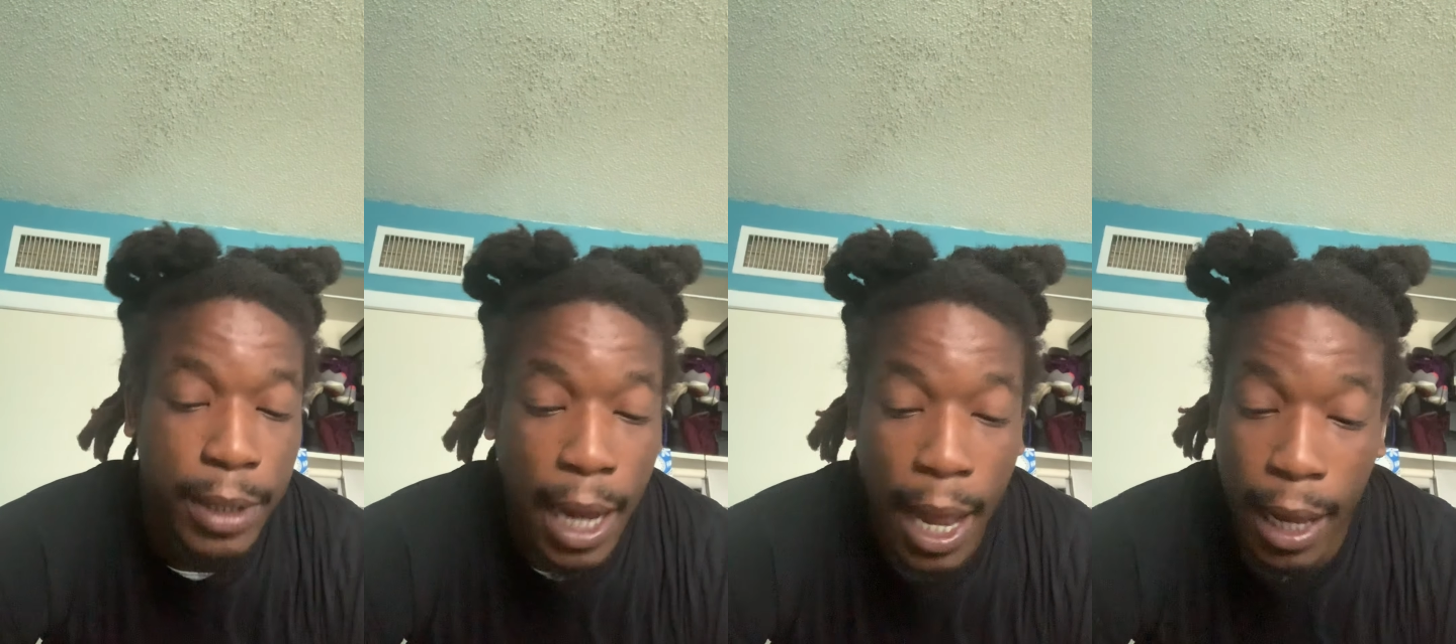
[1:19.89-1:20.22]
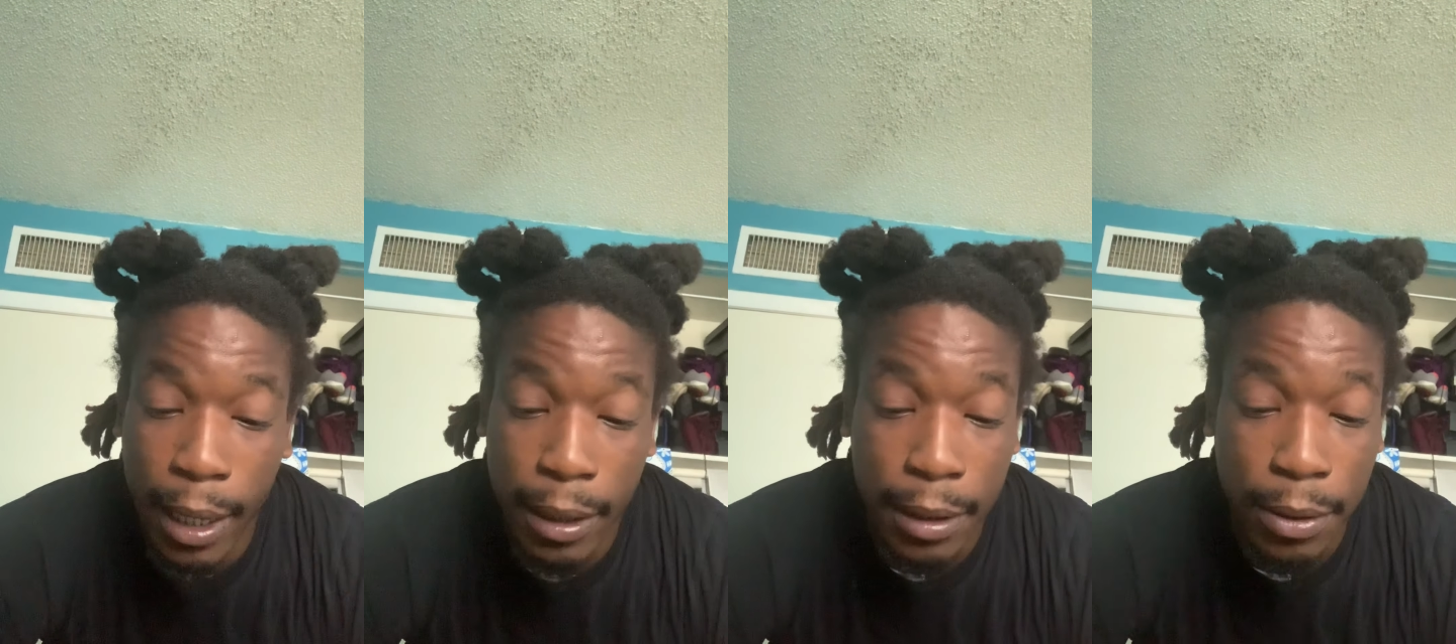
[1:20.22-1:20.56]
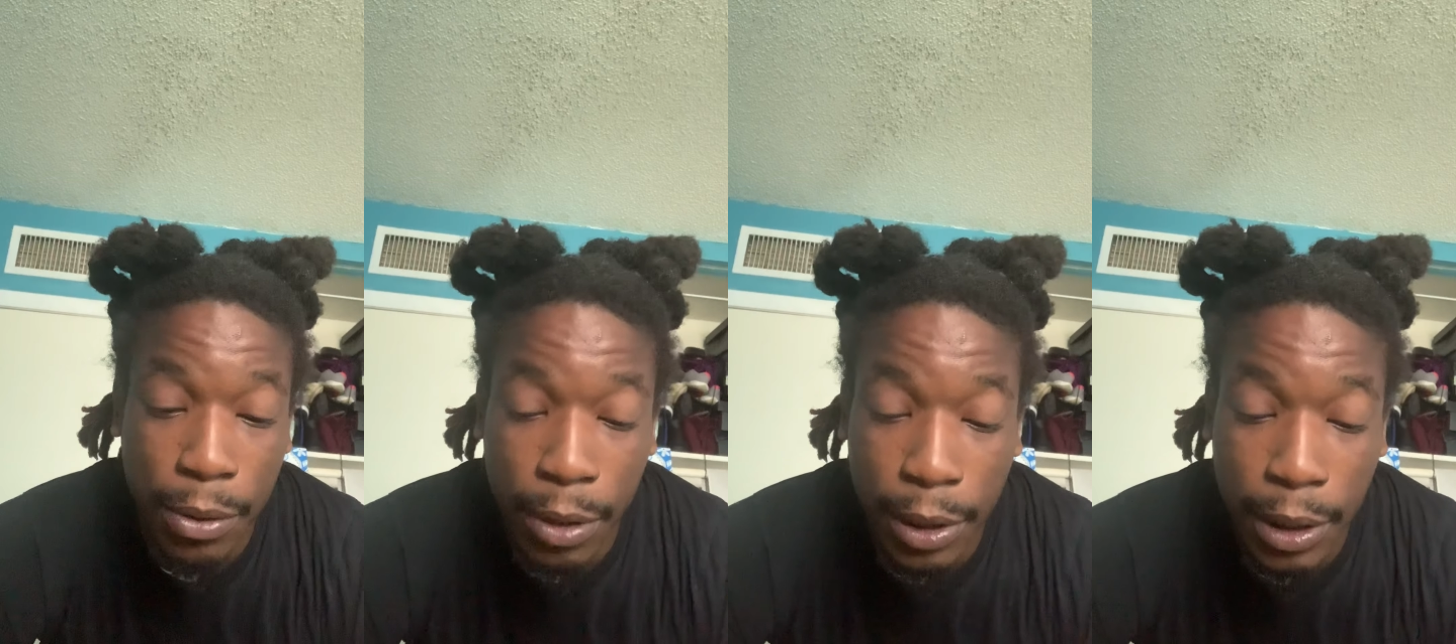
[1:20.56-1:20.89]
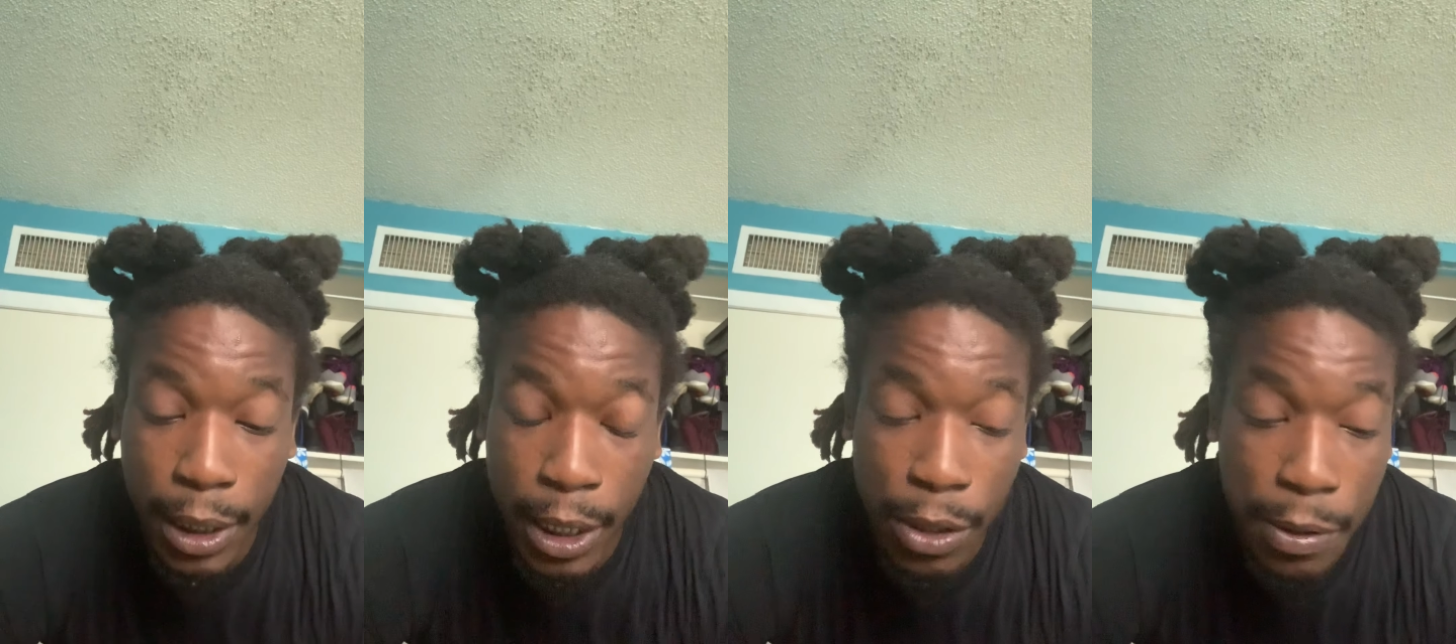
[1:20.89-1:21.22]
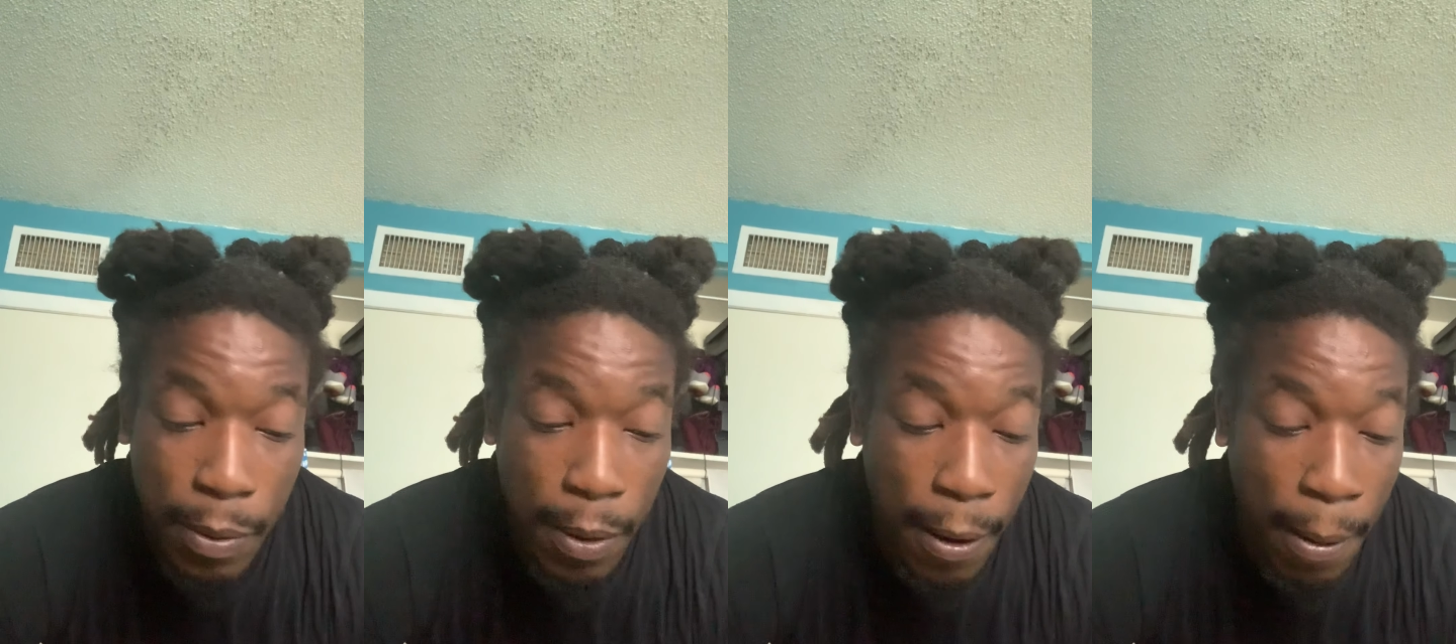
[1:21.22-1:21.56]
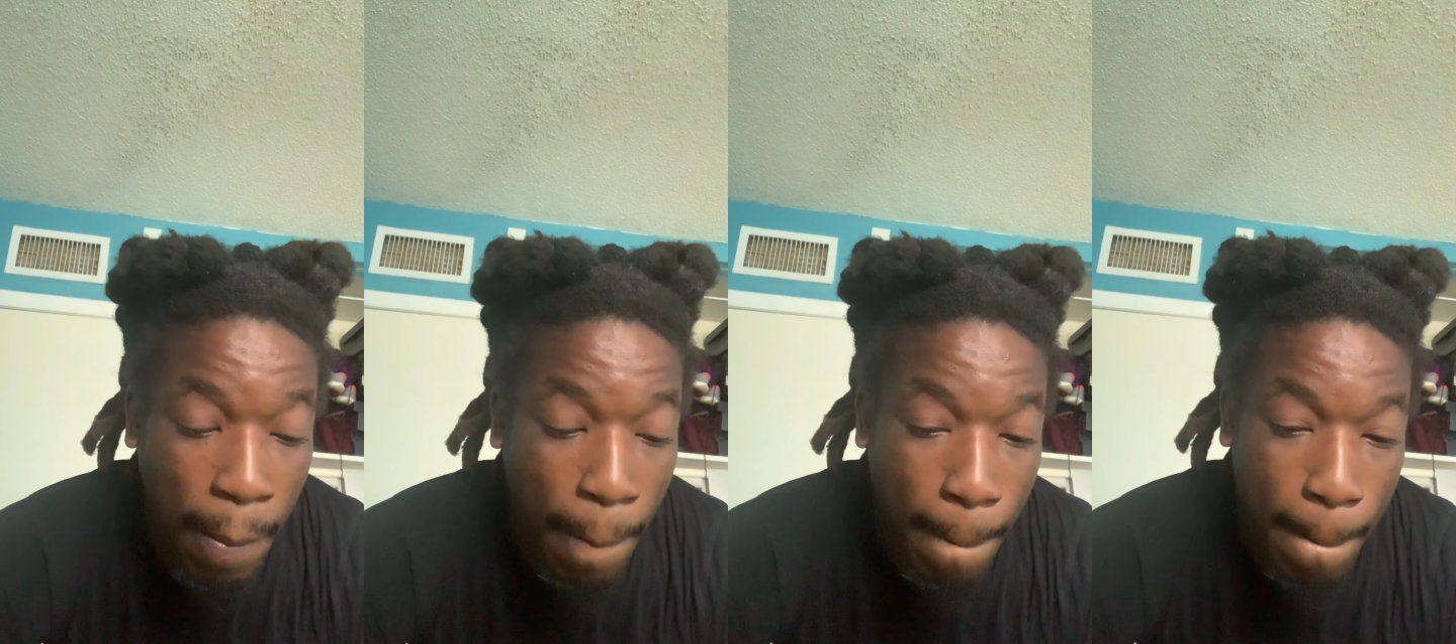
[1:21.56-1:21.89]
hot, you know what I'm saying? So, um,